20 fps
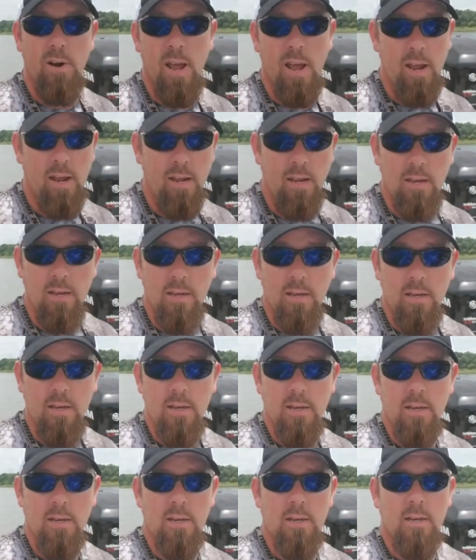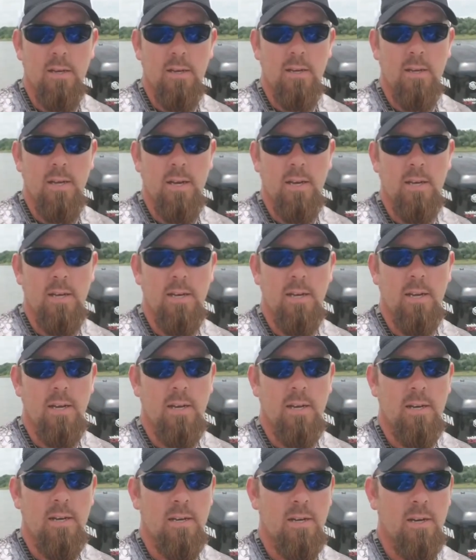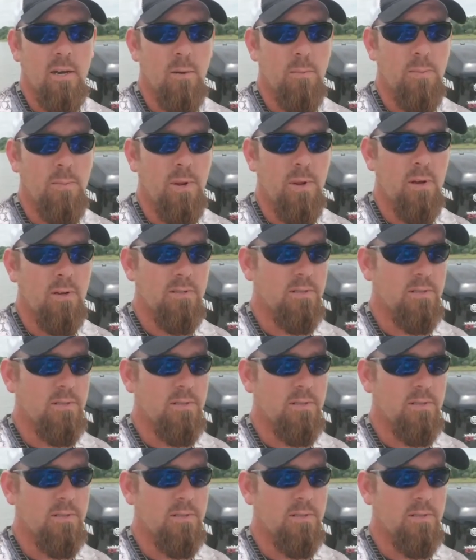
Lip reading: your day. And hope you